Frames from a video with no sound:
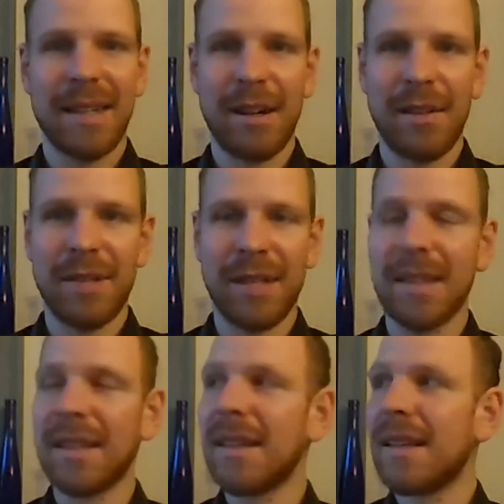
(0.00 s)

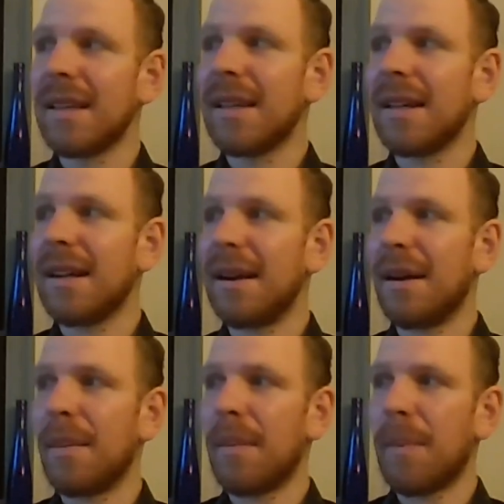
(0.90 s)
often
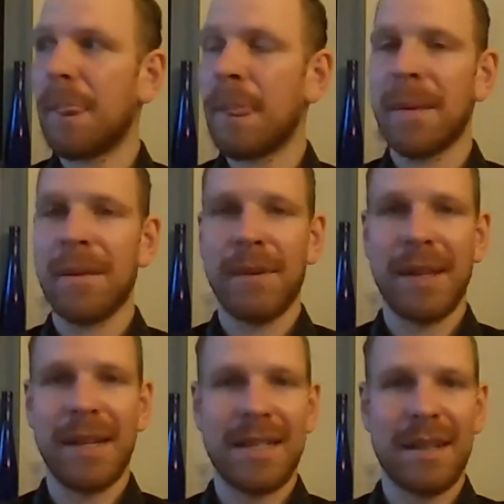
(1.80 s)
when
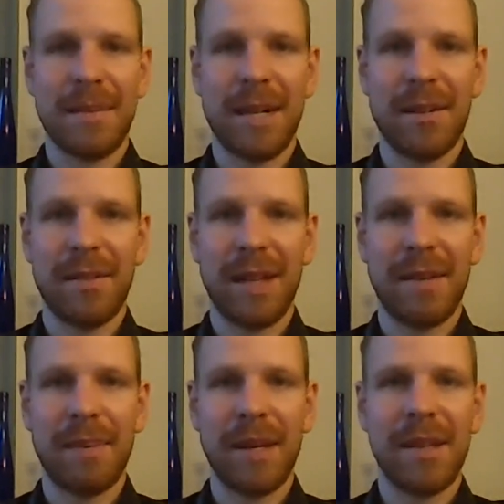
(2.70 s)
there's some kind of
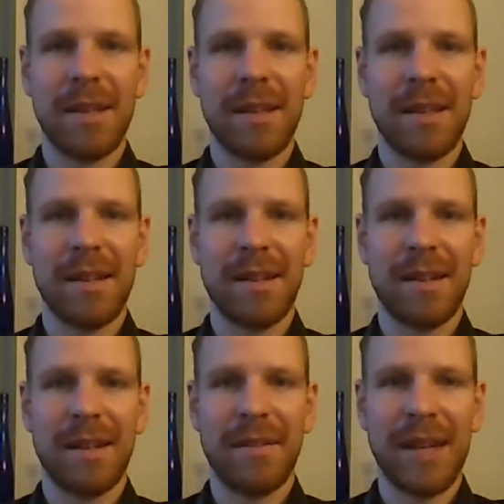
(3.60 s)
like big
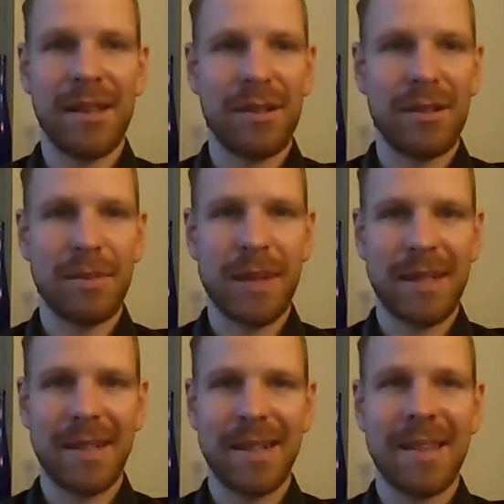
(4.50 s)
event on
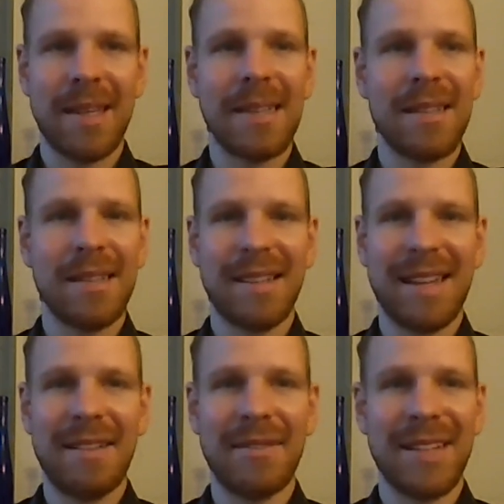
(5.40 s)
Twitter, that
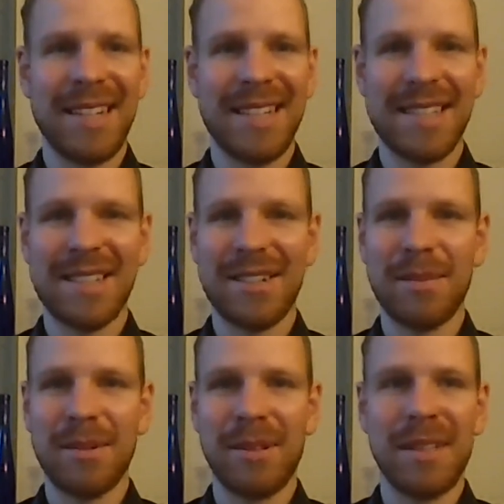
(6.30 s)
galvanizes the
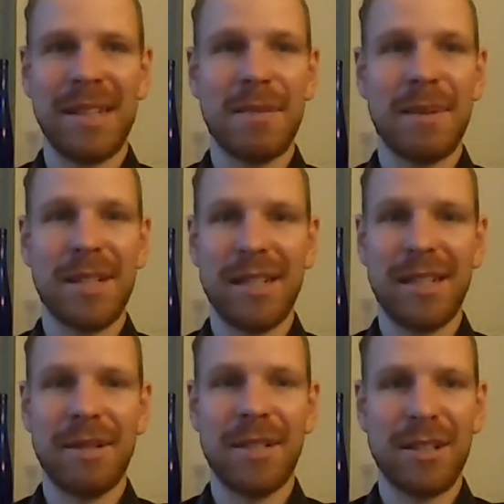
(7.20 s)
community, especially the
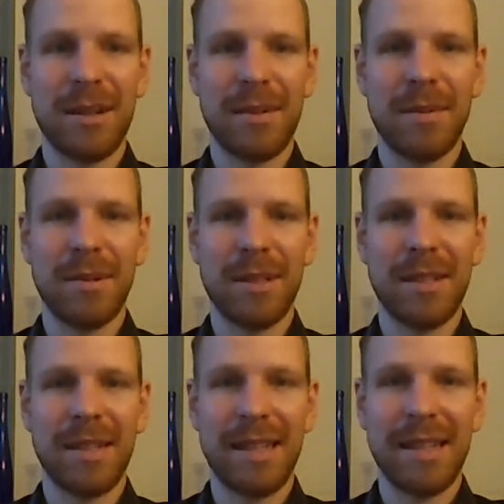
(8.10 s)
ResearchHub community,
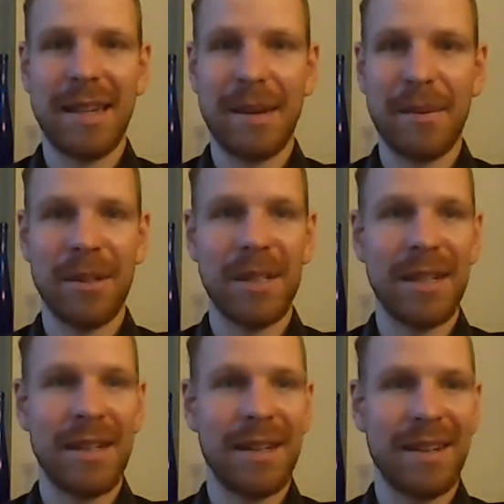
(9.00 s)
and then they want
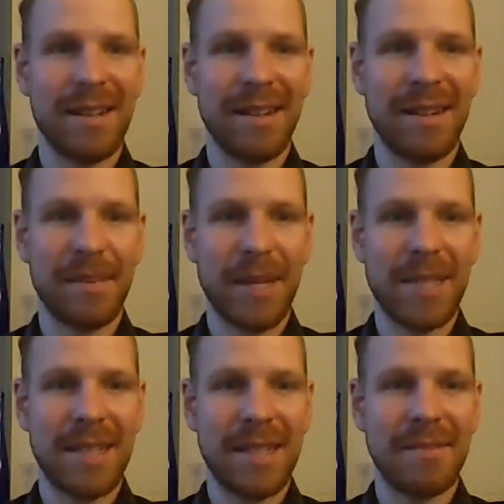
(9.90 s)
to
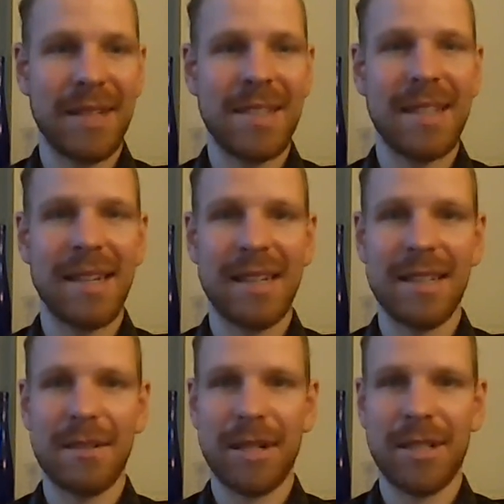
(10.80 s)
basically investigate these
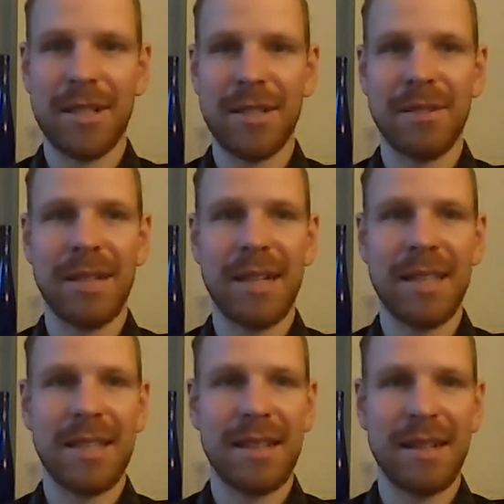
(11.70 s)
questions. So
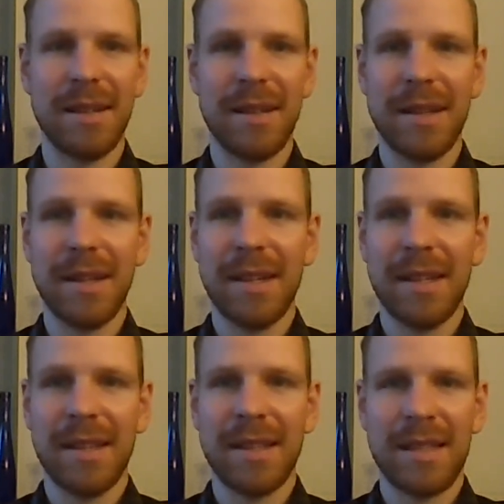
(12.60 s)
there's
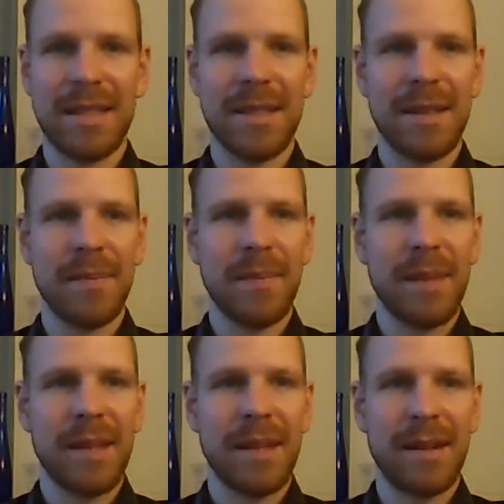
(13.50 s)
this
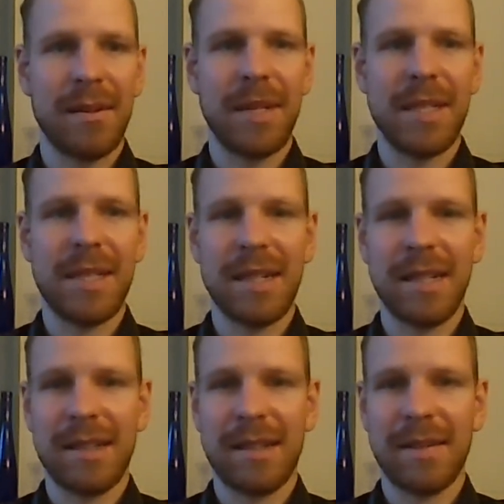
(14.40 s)

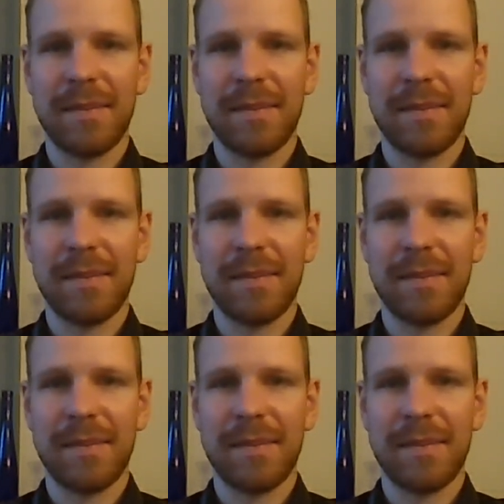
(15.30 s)
recent